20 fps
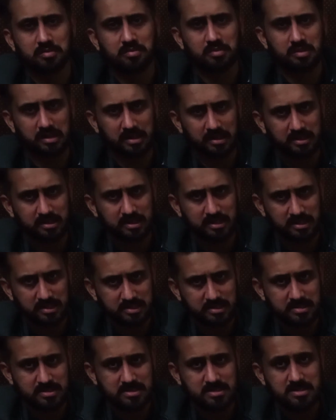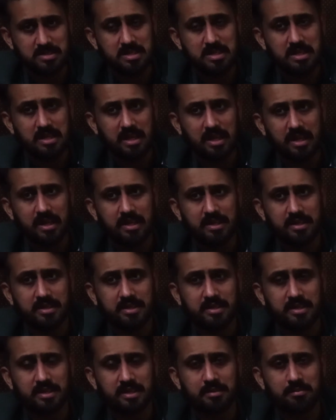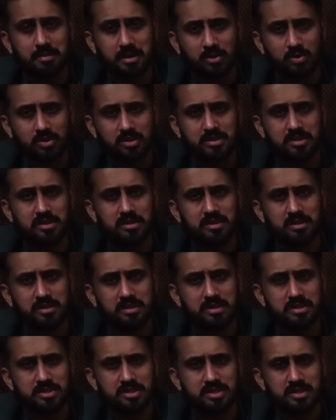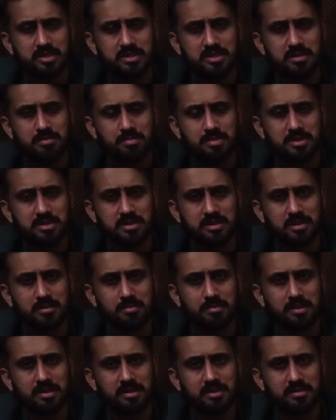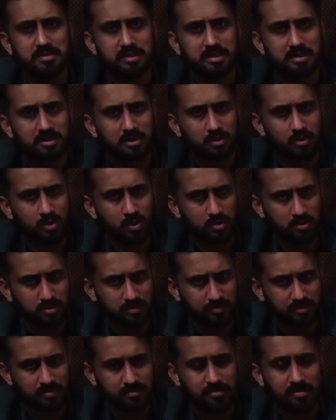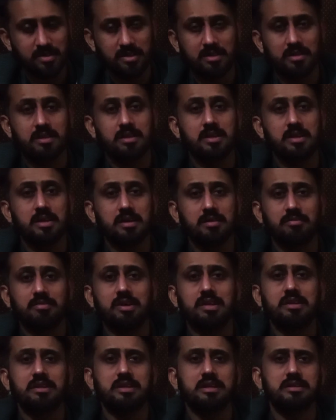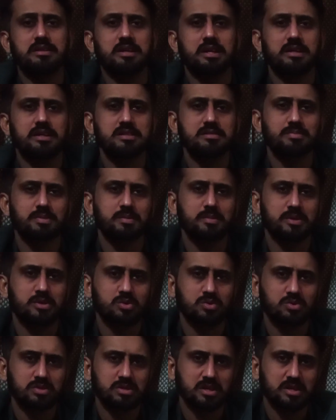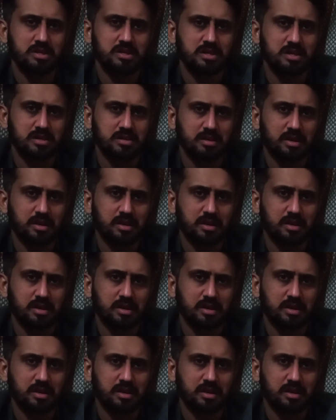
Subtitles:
late ages, and in macular degeneration, patient complains central loss of the vision. While in retinitis pigmentosa,